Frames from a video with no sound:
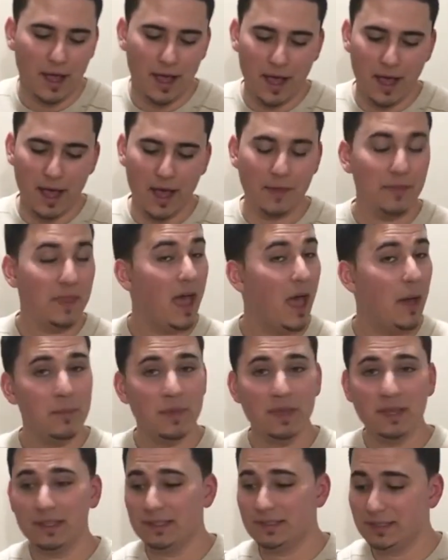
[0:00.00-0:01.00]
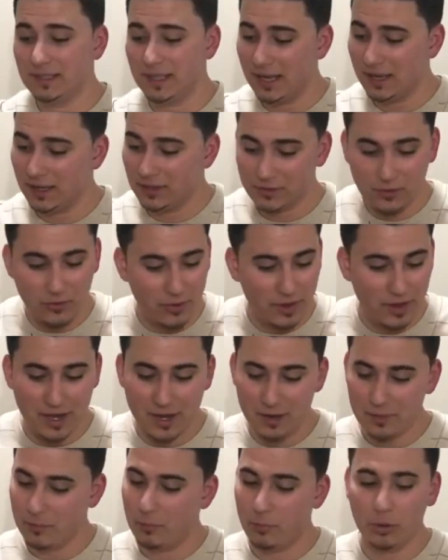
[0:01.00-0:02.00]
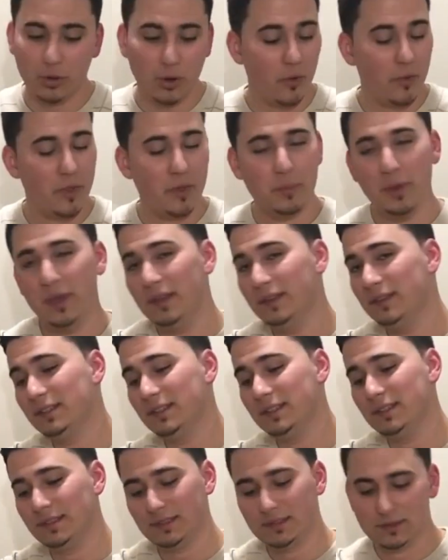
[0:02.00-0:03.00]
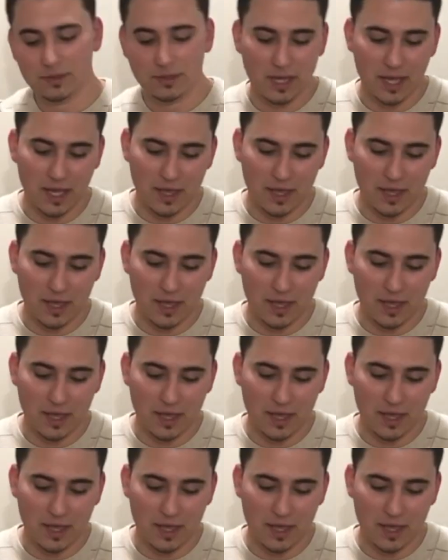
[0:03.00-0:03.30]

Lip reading: That being said, let's go ahead and put all the pieces